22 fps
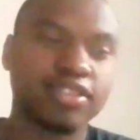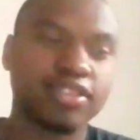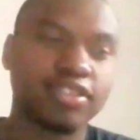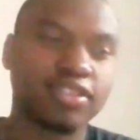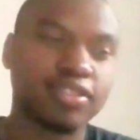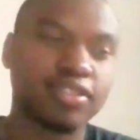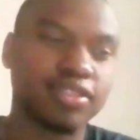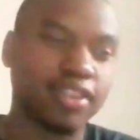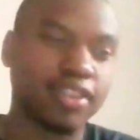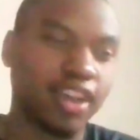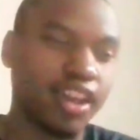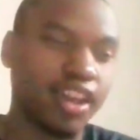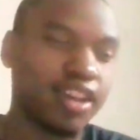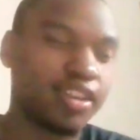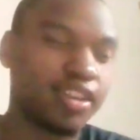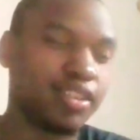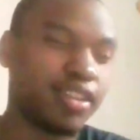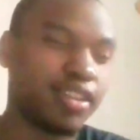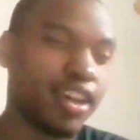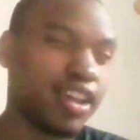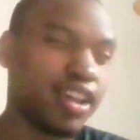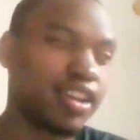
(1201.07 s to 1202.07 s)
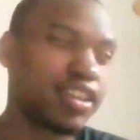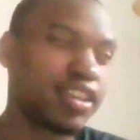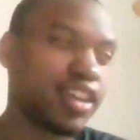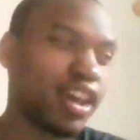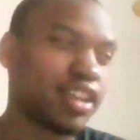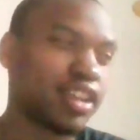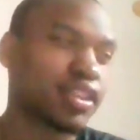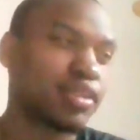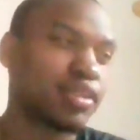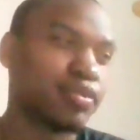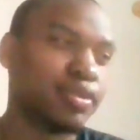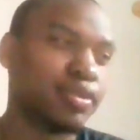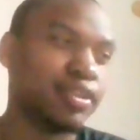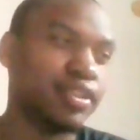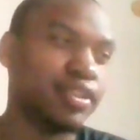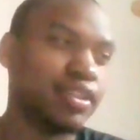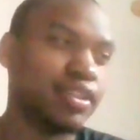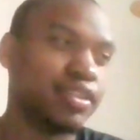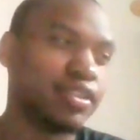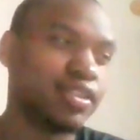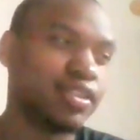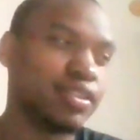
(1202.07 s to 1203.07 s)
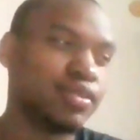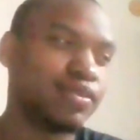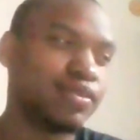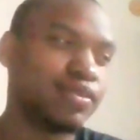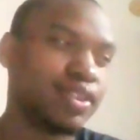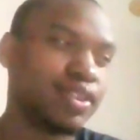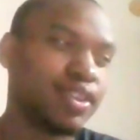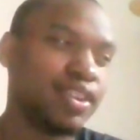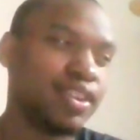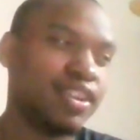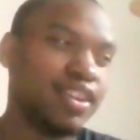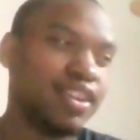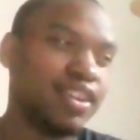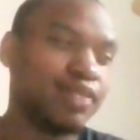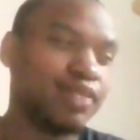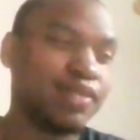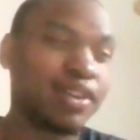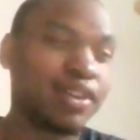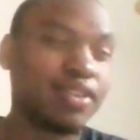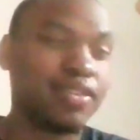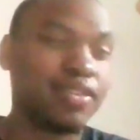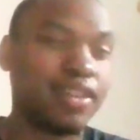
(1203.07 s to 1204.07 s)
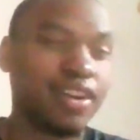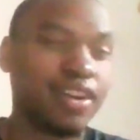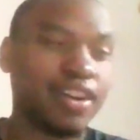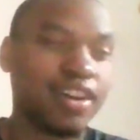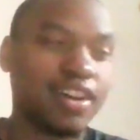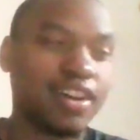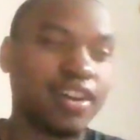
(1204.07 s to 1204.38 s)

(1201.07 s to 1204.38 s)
just they got them a dub. I'm not gonna lie.